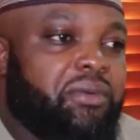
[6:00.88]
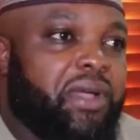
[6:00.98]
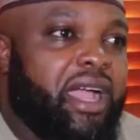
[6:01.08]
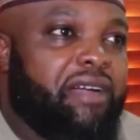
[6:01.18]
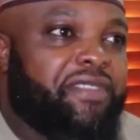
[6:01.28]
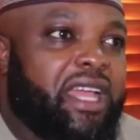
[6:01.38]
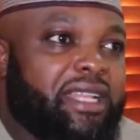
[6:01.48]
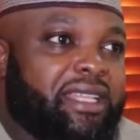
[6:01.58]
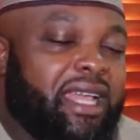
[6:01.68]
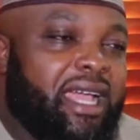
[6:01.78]
we have
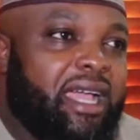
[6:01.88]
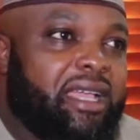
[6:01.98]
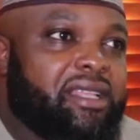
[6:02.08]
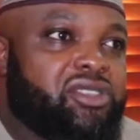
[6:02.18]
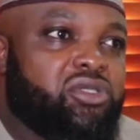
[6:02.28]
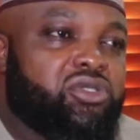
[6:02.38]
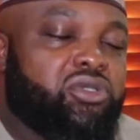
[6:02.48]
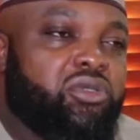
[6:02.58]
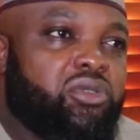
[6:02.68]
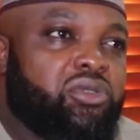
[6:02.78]
that there. It's
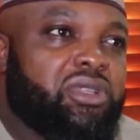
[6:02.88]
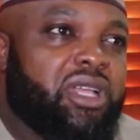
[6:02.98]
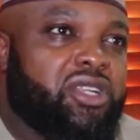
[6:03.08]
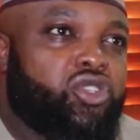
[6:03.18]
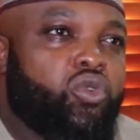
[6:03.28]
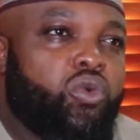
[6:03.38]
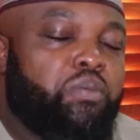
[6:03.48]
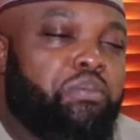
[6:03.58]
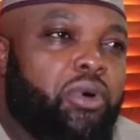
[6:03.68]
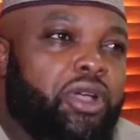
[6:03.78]
also a
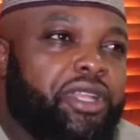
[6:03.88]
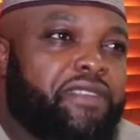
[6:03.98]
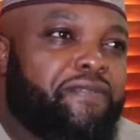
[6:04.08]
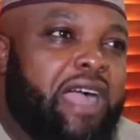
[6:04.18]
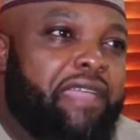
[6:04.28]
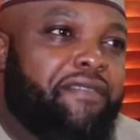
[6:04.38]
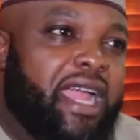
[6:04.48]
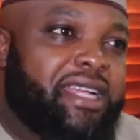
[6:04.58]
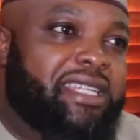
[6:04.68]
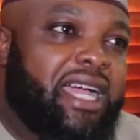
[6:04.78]
2.5
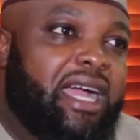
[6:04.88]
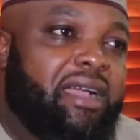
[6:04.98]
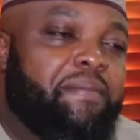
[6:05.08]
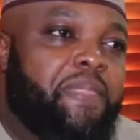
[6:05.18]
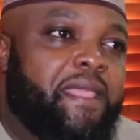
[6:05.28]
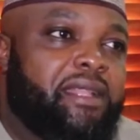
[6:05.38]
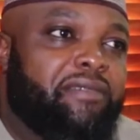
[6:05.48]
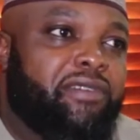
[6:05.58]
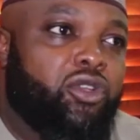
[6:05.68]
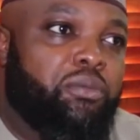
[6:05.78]
hectare
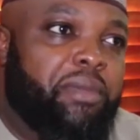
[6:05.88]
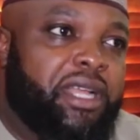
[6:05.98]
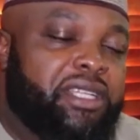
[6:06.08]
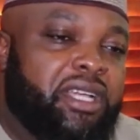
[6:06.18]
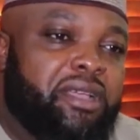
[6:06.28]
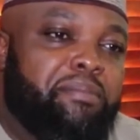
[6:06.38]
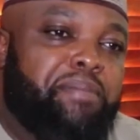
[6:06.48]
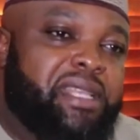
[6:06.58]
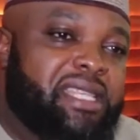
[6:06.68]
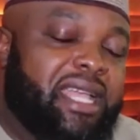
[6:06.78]
development,
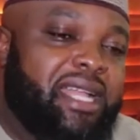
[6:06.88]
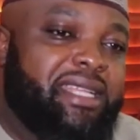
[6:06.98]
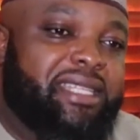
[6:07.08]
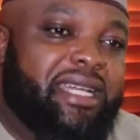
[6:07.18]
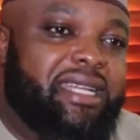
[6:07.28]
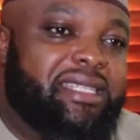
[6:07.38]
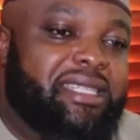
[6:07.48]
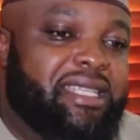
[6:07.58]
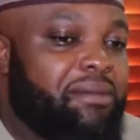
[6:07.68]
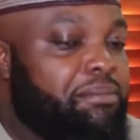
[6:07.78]
basically
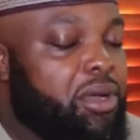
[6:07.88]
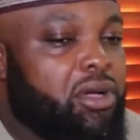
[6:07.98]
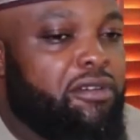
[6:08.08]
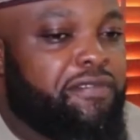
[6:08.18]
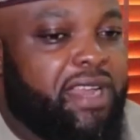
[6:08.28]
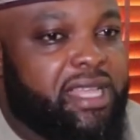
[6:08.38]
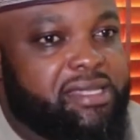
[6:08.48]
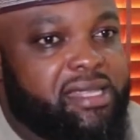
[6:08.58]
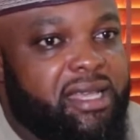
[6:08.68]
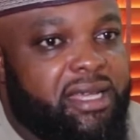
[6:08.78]
terraces and block of
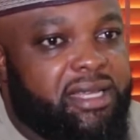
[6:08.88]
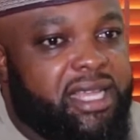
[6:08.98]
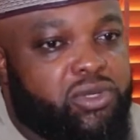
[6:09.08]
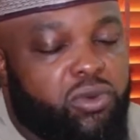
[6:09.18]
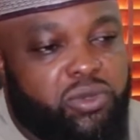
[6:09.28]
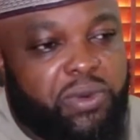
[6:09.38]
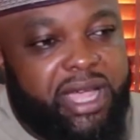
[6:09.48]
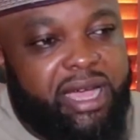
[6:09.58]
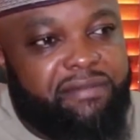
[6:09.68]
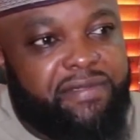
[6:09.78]
flats. That's what we
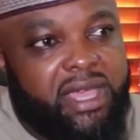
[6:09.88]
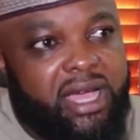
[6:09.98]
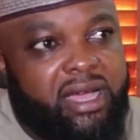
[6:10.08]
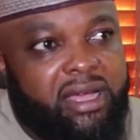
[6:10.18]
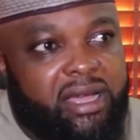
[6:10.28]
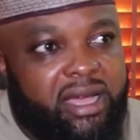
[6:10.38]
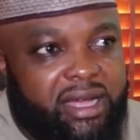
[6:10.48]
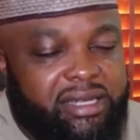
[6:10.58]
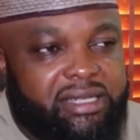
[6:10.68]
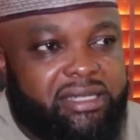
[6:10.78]
have there.
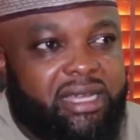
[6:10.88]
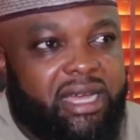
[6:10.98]
And